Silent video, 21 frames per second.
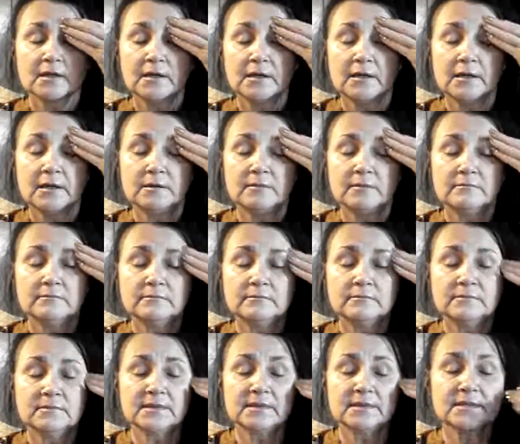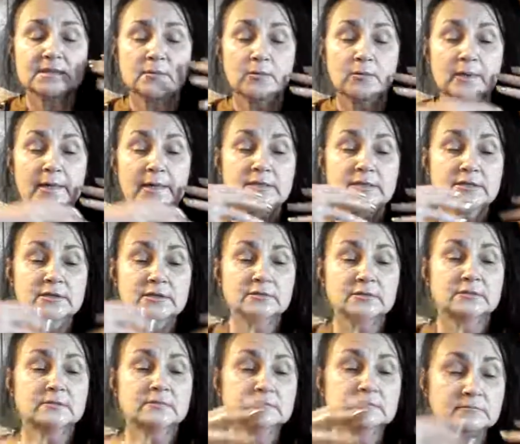Um, it's a way
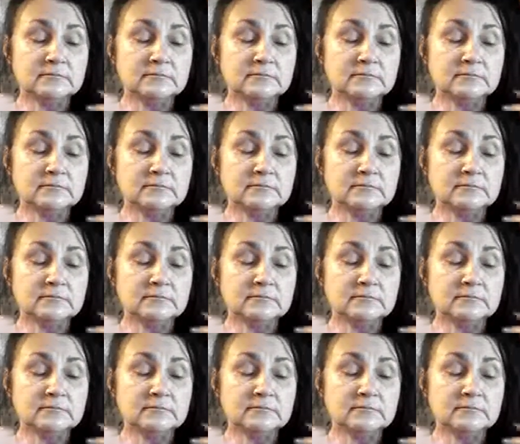to